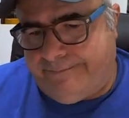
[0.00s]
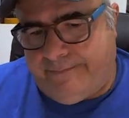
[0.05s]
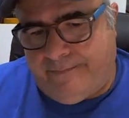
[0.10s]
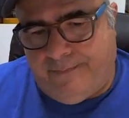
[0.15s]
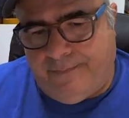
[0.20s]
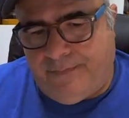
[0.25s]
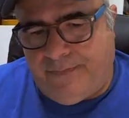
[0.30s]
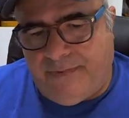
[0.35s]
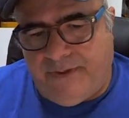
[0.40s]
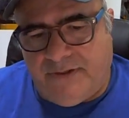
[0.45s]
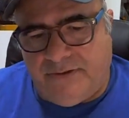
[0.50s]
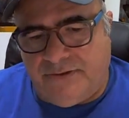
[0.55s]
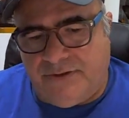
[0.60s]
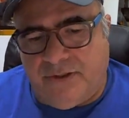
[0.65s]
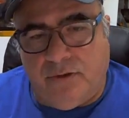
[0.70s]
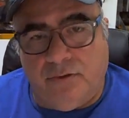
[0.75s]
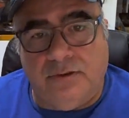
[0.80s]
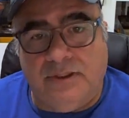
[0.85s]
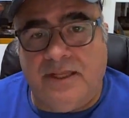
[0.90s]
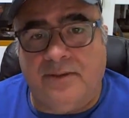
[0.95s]
there's
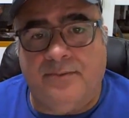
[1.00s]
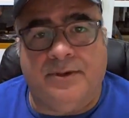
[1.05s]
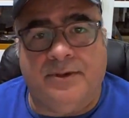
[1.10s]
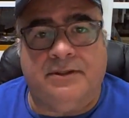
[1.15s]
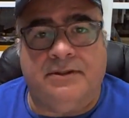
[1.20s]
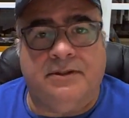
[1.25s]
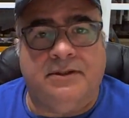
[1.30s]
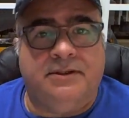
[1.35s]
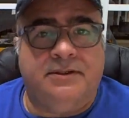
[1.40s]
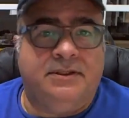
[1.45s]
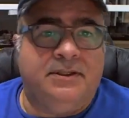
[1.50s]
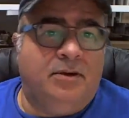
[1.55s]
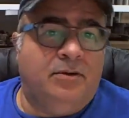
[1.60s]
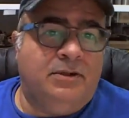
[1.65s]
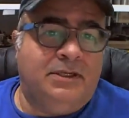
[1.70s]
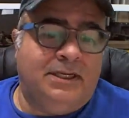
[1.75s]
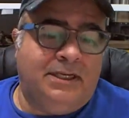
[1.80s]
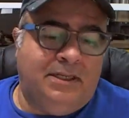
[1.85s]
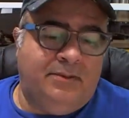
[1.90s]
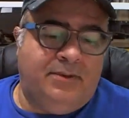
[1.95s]
no limit. The
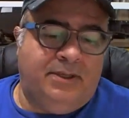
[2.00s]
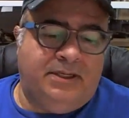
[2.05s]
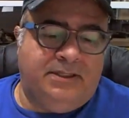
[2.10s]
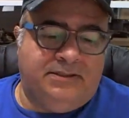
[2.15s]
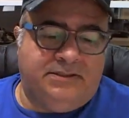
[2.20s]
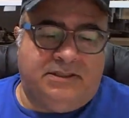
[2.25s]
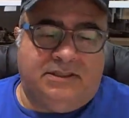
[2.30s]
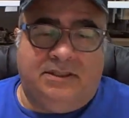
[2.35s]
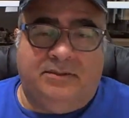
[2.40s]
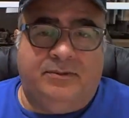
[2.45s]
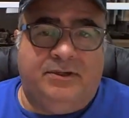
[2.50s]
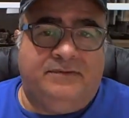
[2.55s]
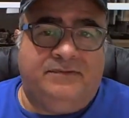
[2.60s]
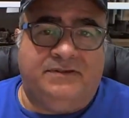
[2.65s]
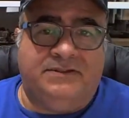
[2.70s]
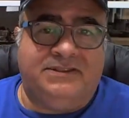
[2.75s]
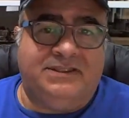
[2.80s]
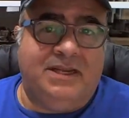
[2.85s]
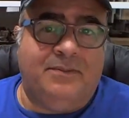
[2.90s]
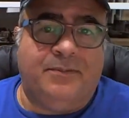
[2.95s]
only limit is the limit of the
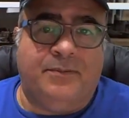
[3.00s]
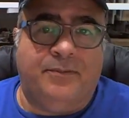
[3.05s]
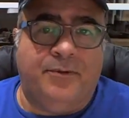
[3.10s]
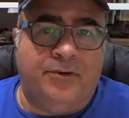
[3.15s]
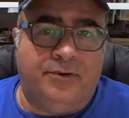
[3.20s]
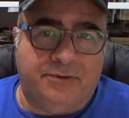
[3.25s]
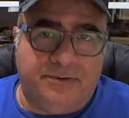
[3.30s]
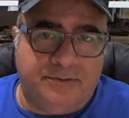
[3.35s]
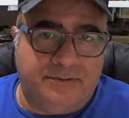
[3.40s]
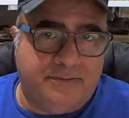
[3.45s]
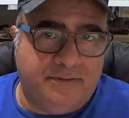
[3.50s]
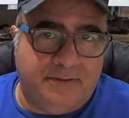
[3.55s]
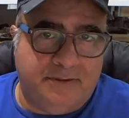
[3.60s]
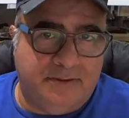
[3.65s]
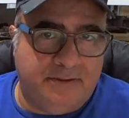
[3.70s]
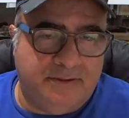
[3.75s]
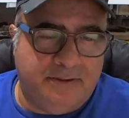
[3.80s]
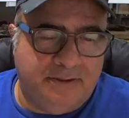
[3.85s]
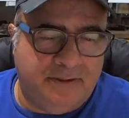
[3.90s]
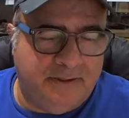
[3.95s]
stepper
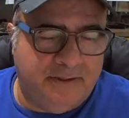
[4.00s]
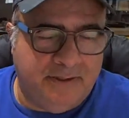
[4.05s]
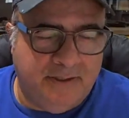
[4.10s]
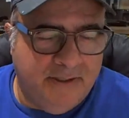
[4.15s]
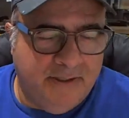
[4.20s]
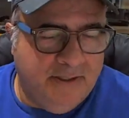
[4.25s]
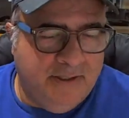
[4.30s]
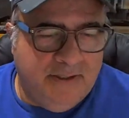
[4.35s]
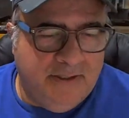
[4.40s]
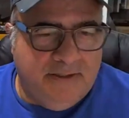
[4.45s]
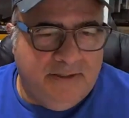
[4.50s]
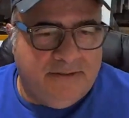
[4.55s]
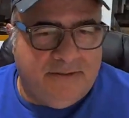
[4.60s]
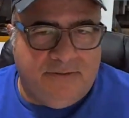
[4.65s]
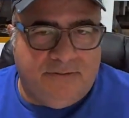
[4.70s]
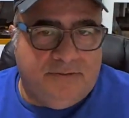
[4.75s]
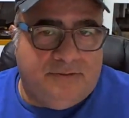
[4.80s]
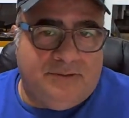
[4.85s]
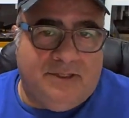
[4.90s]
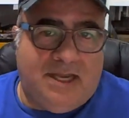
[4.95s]
motor
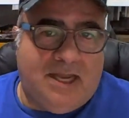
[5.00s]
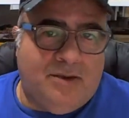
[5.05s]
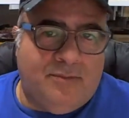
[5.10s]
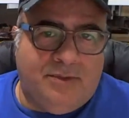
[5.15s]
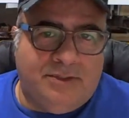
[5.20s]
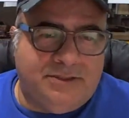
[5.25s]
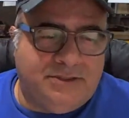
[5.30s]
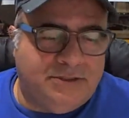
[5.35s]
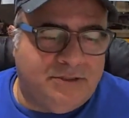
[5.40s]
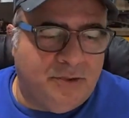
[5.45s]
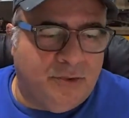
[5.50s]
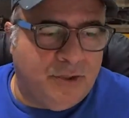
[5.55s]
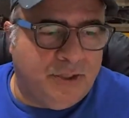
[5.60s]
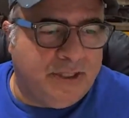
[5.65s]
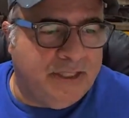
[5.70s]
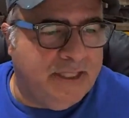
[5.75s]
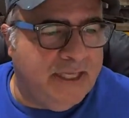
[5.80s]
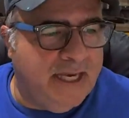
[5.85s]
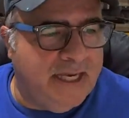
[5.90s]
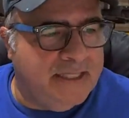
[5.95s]
to how much torque
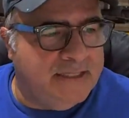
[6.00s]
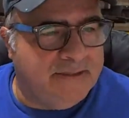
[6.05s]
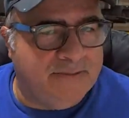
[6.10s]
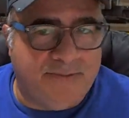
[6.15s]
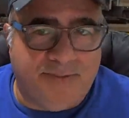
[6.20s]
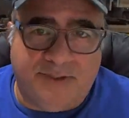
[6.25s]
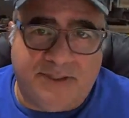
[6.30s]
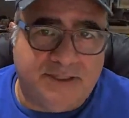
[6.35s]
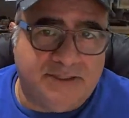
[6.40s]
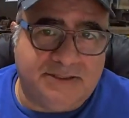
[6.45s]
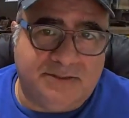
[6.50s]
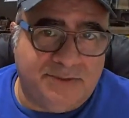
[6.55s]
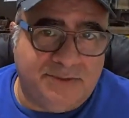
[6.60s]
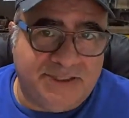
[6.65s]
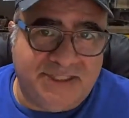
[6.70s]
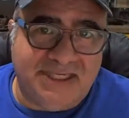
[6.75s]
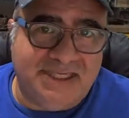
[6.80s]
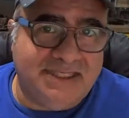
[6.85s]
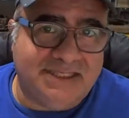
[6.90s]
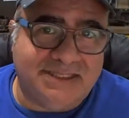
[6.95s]
it has, because the
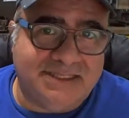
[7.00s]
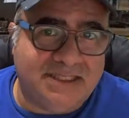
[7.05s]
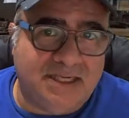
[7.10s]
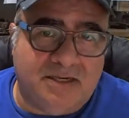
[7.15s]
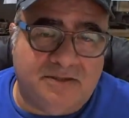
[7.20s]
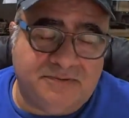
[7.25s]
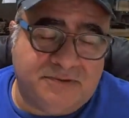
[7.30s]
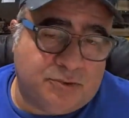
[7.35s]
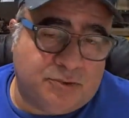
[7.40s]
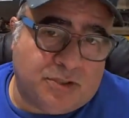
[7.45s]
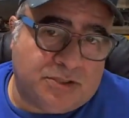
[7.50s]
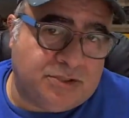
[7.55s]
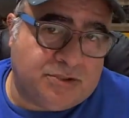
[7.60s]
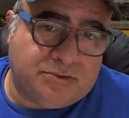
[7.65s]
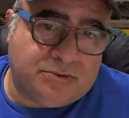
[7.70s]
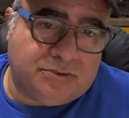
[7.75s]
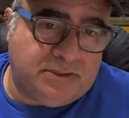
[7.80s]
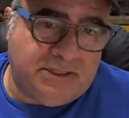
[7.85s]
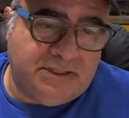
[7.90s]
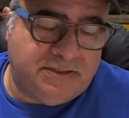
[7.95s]
machine itself
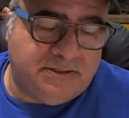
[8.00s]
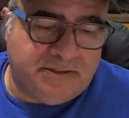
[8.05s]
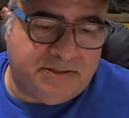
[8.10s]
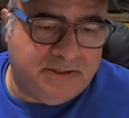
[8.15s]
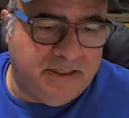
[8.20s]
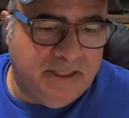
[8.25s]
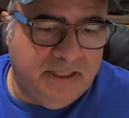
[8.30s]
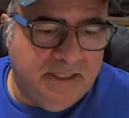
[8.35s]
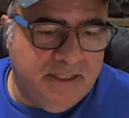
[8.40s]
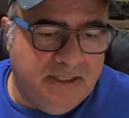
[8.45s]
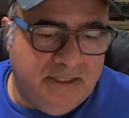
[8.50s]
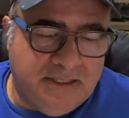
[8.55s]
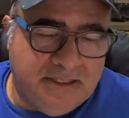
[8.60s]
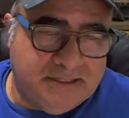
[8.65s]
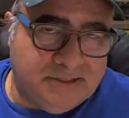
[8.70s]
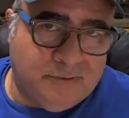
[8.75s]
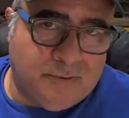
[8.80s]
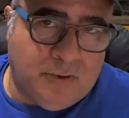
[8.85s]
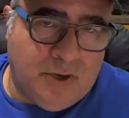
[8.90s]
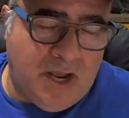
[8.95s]
structurally is
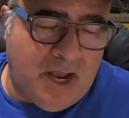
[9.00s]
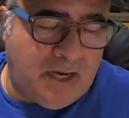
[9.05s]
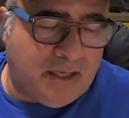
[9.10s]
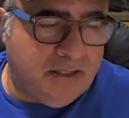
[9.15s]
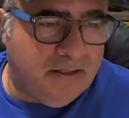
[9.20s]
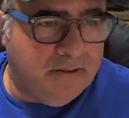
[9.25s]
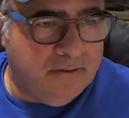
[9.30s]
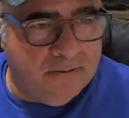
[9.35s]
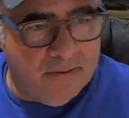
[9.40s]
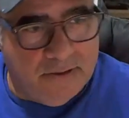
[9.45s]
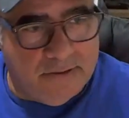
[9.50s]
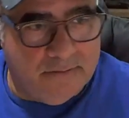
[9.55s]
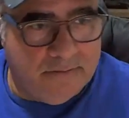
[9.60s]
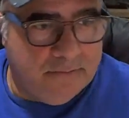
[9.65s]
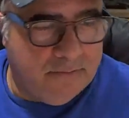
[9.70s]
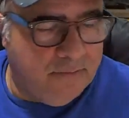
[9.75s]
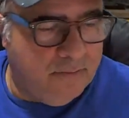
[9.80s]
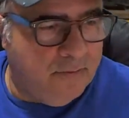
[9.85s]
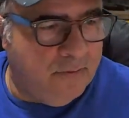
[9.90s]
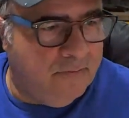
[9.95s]
a rock, or
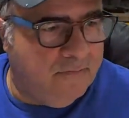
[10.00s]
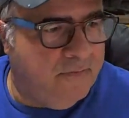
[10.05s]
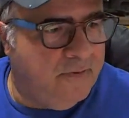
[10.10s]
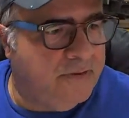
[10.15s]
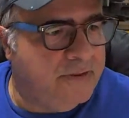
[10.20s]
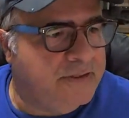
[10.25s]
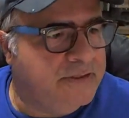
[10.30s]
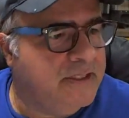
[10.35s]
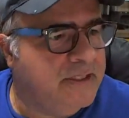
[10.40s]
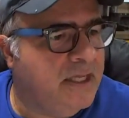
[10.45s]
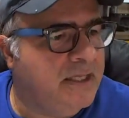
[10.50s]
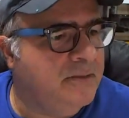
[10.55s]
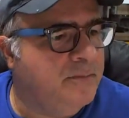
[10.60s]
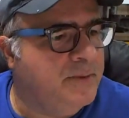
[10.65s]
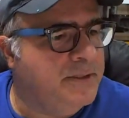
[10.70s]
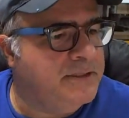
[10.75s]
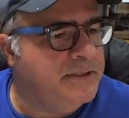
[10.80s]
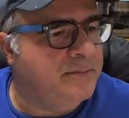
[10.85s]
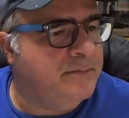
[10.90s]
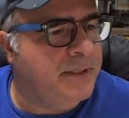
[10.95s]
a very solid
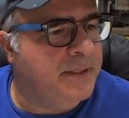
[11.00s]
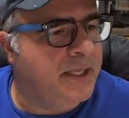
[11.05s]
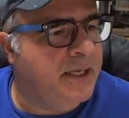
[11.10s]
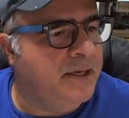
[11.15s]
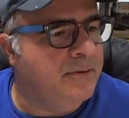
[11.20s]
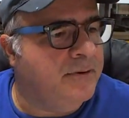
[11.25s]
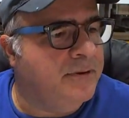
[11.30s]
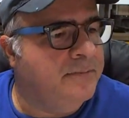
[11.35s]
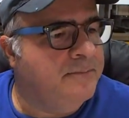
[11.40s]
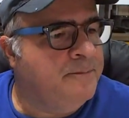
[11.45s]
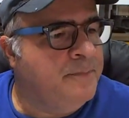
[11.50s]
piece of plywood.